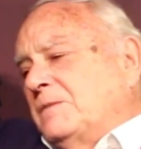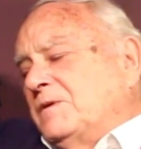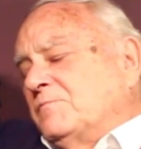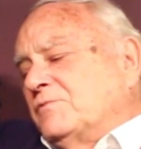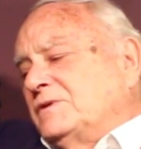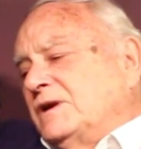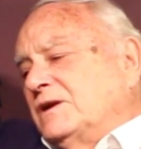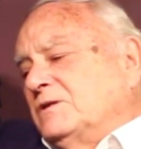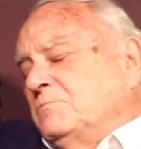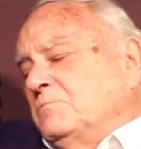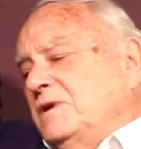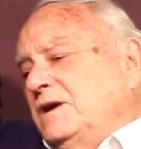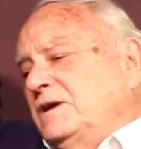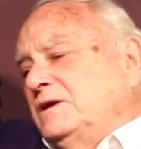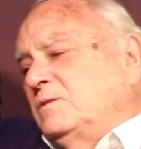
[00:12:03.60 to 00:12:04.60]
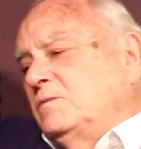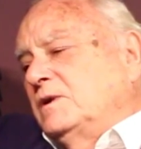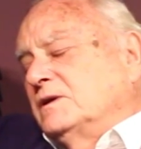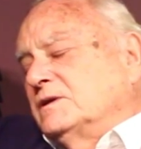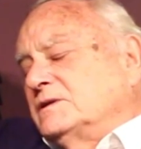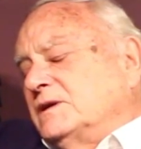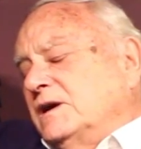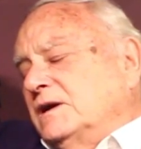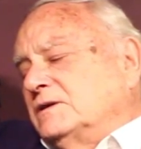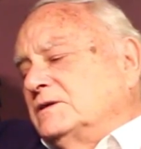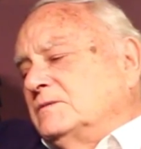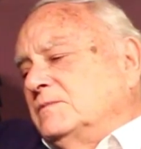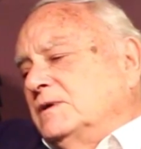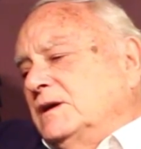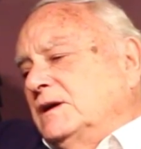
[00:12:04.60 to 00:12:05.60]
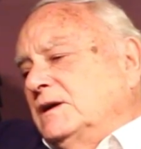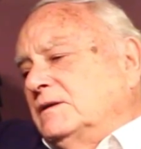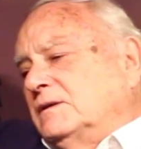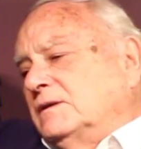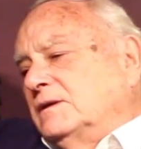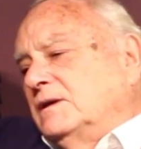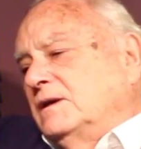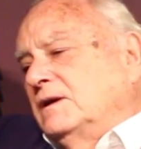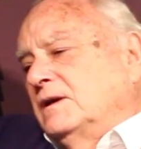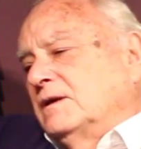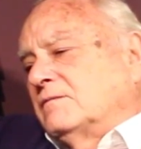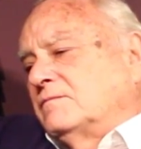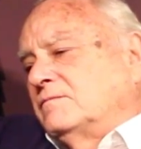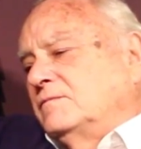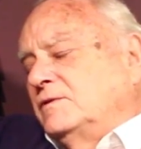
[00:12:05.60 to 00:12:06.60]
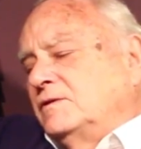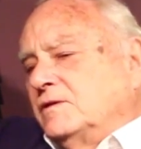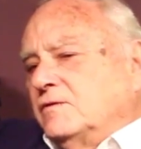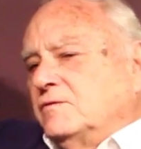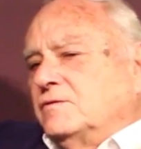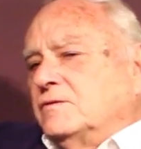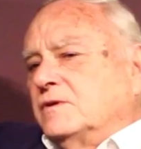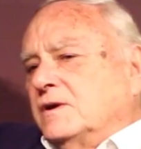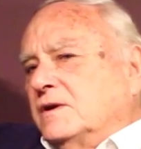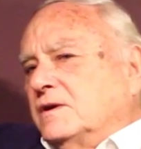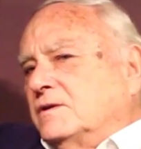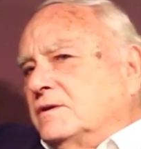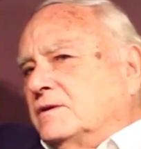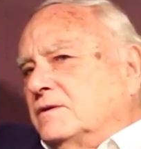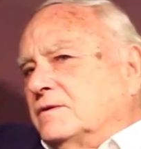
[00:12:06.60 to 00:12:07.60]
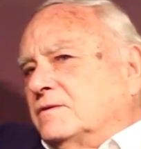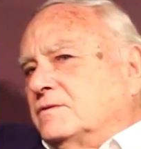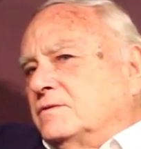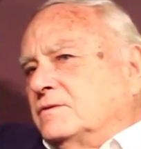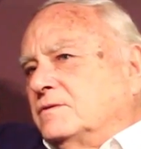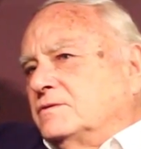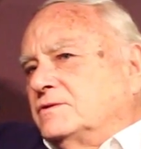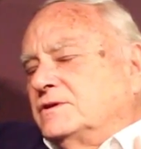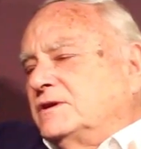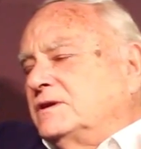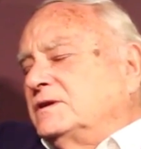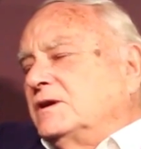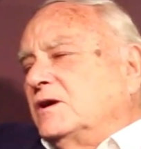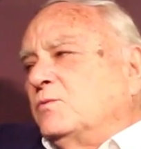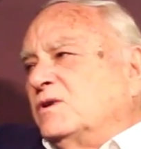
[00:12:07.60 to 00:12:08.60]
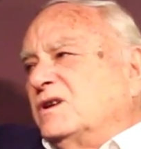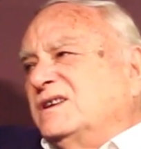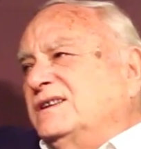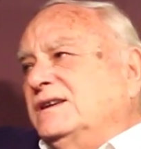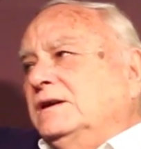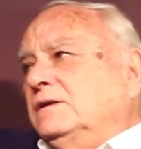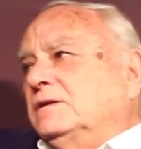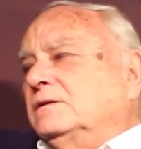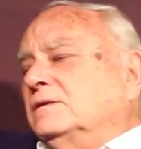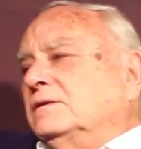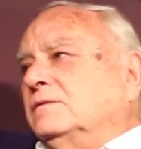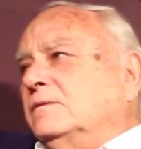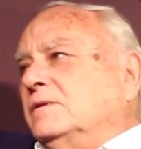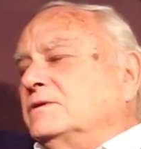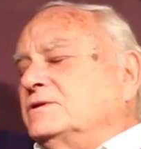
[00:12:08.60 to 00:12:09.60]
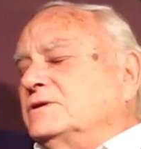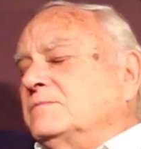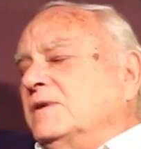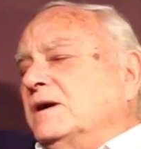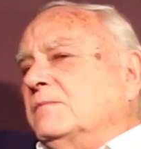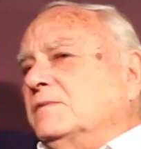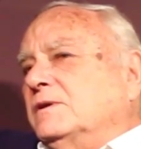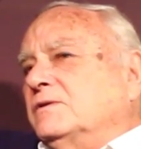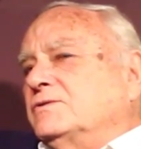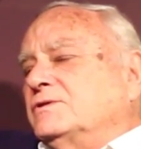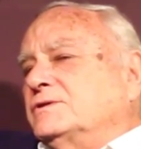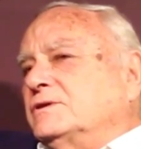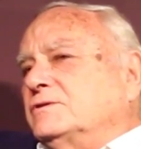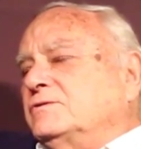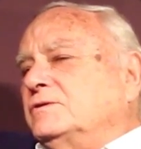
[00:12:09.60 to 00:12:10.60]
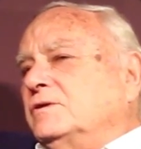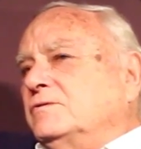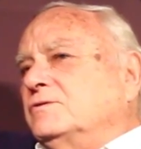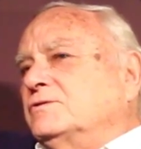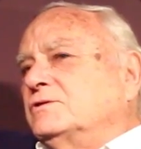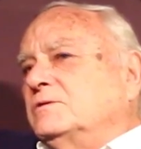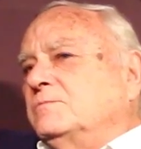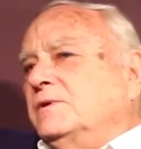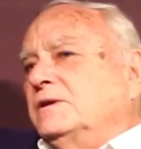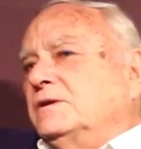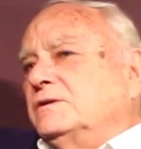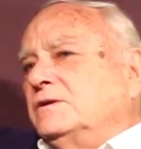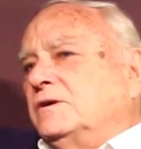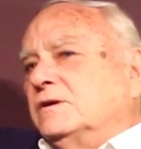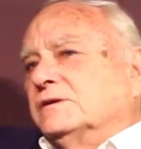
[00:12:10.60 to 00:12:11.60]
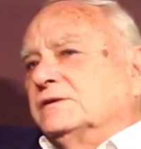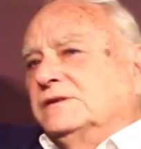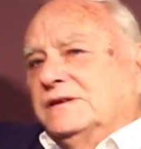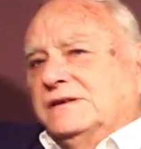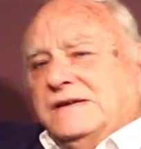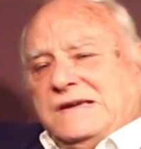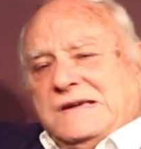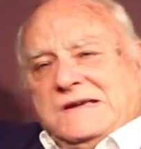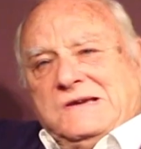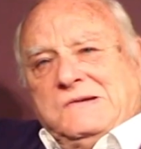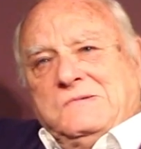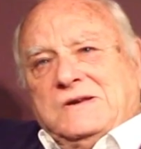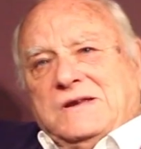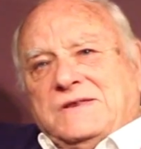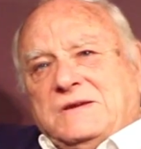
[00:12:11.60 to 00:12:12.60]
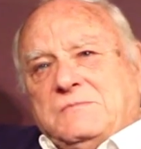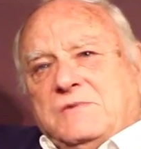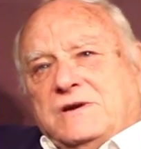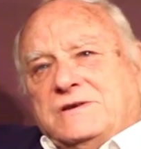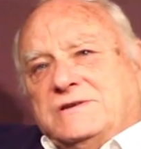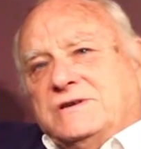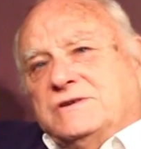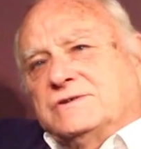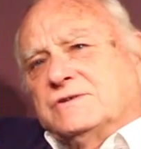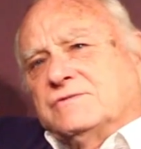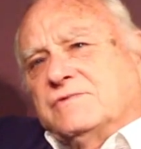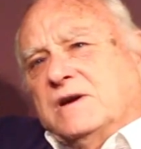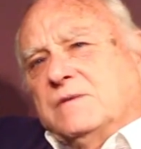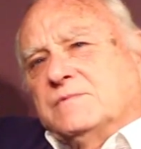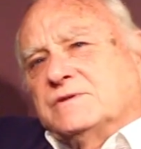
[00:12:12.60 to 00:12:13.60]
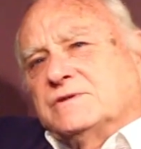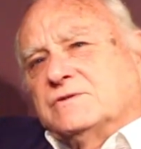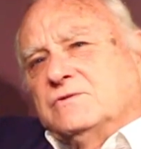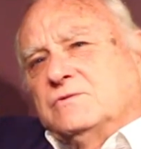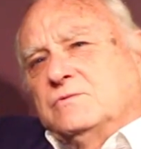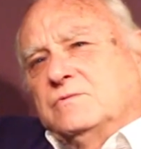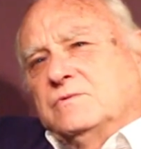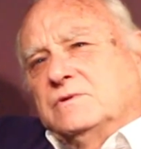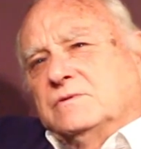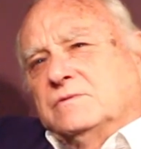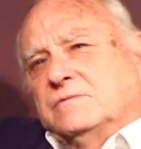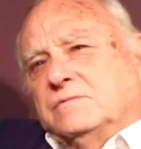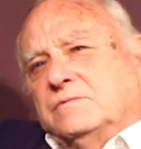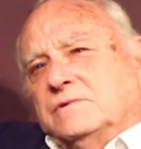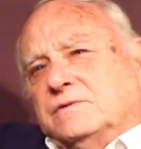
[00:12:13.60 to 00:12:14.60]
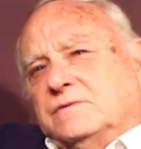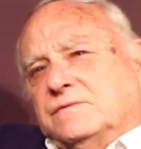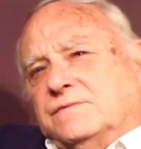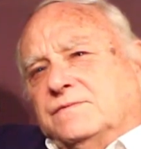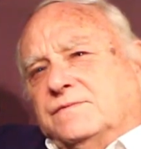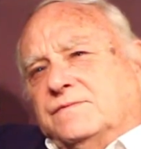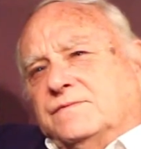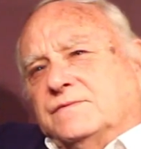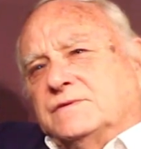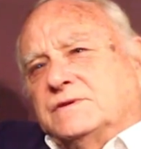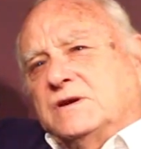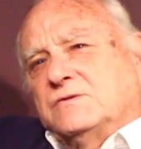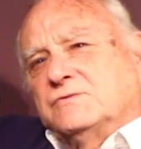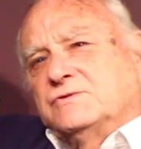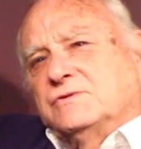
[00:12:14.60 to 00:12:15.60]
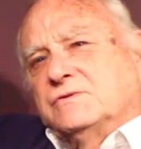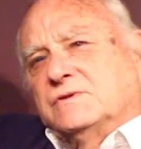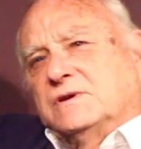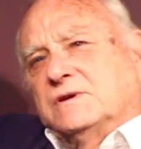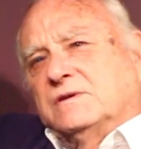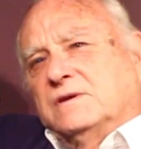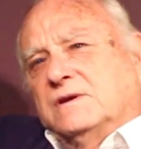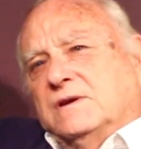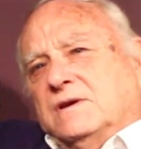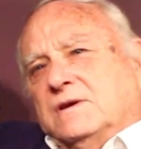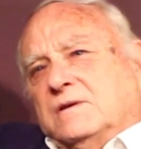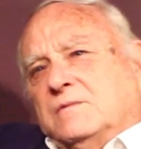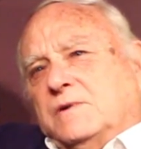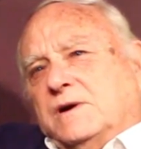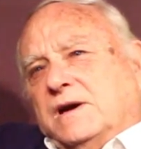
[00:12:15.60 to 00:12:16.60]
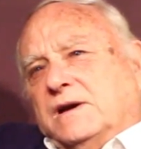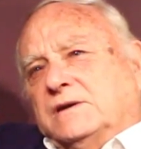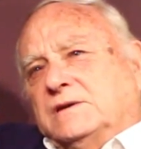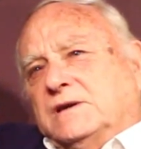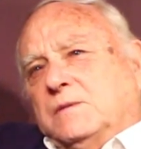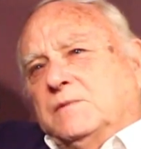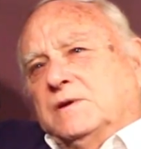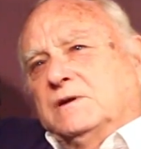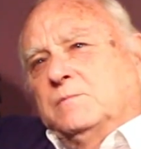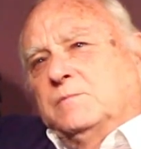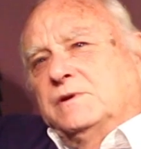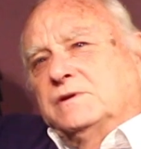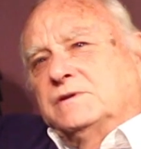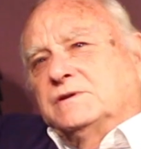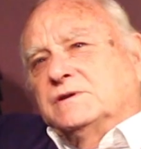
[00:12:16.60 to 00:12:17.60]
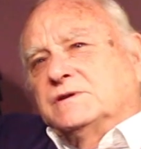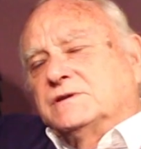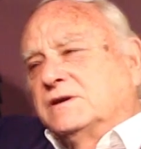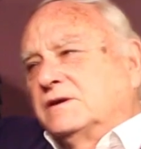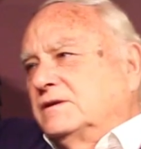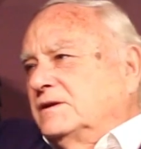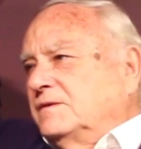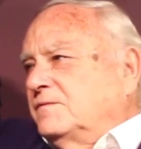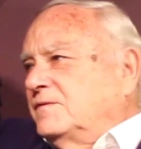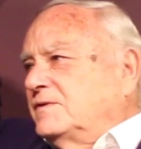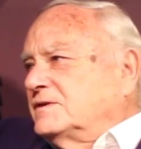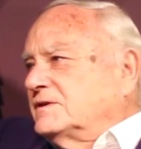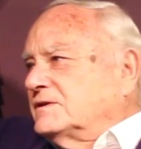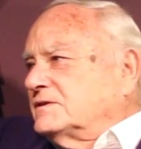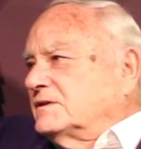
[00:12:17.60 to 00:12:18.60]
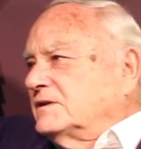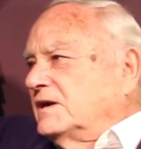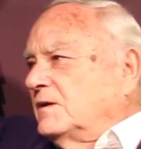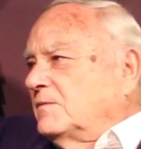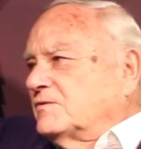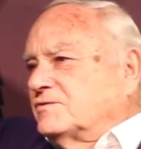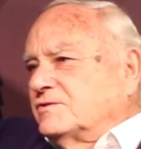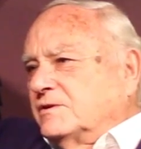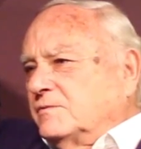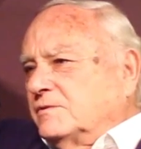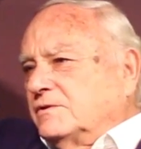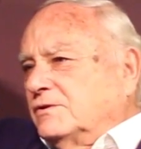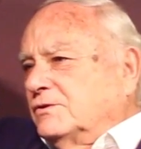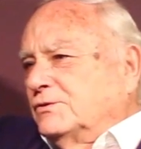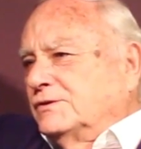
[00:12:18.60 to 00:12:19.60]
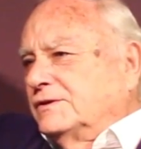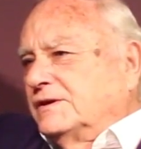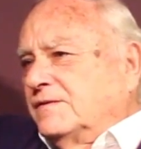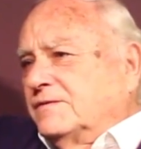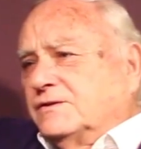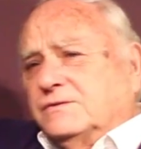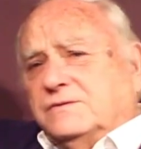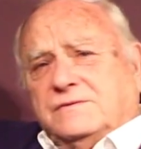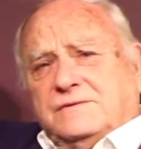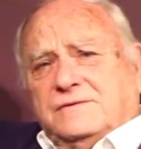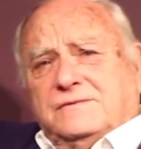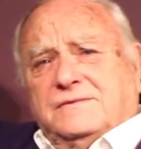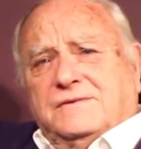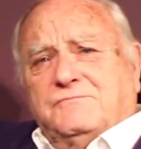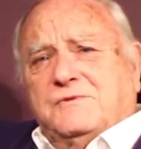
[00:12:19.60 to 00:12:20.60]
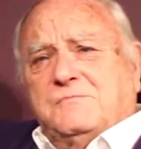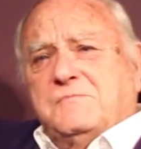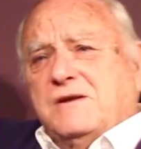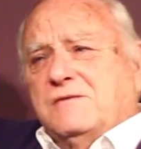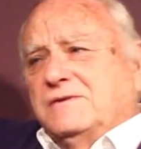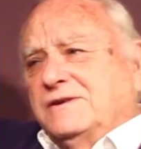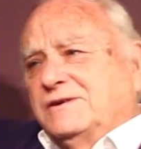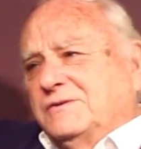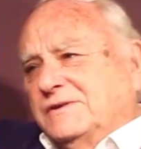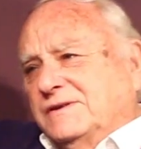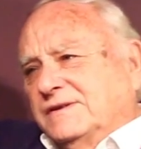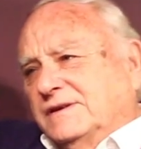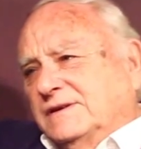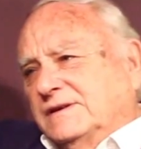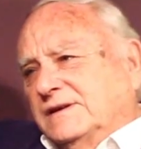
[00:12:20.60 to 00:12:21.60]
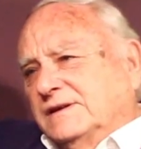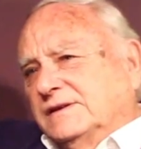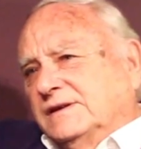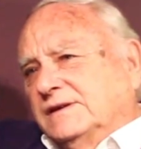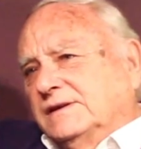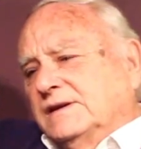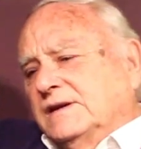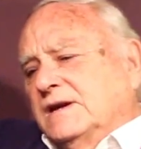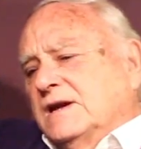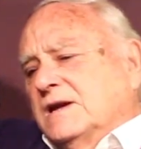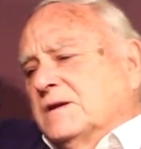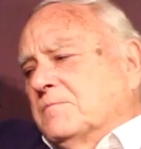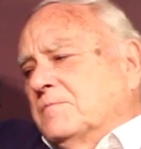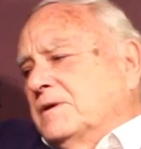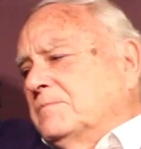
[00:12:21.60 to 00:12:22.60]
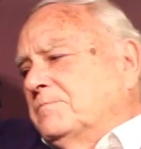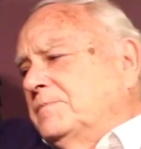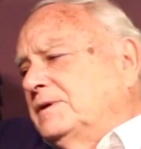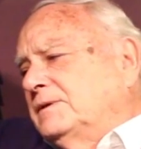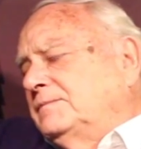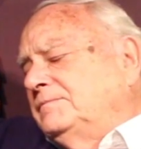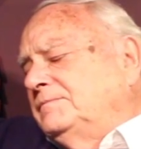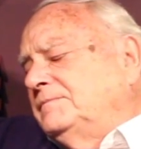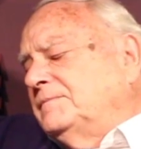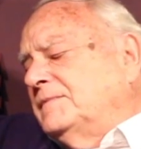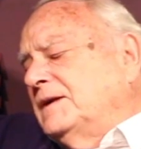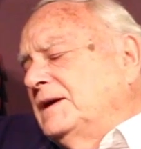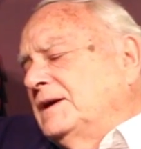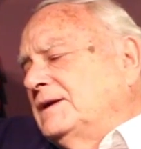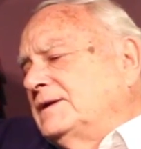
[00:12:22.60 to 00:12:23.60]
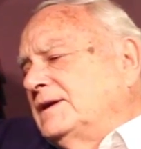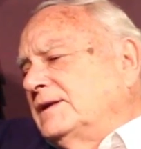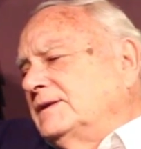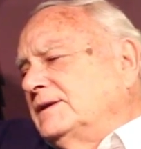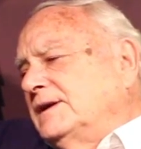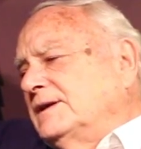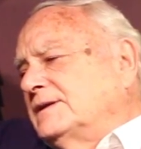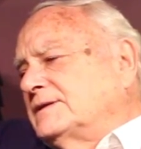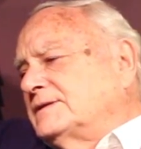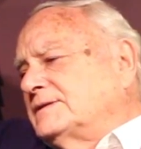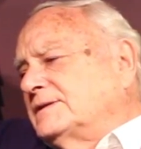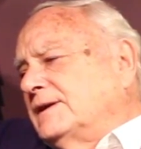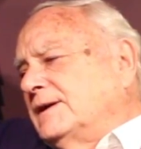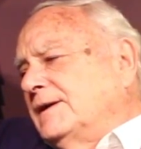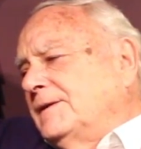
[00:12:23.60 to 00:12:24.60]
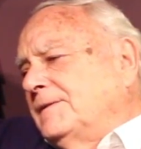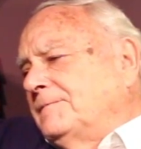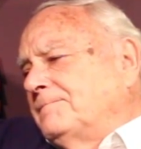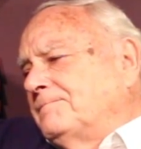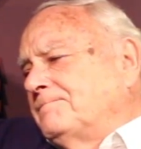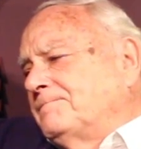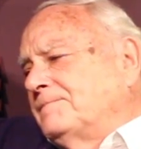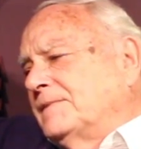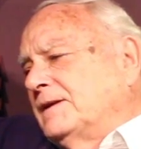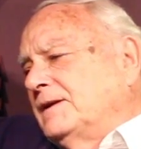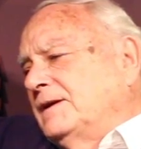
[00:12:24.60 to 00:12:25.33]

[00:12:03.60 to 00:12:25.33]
remember another medium once saying to me, you know, she didn't know what I did when she met me, and she said, you know, you should have been a doctor. Well, I think my teachers at grammar school would have told you that my academic abilities, certainly in physics and chemistry, were not good enough to remotely do anything like that. But nonetheless, I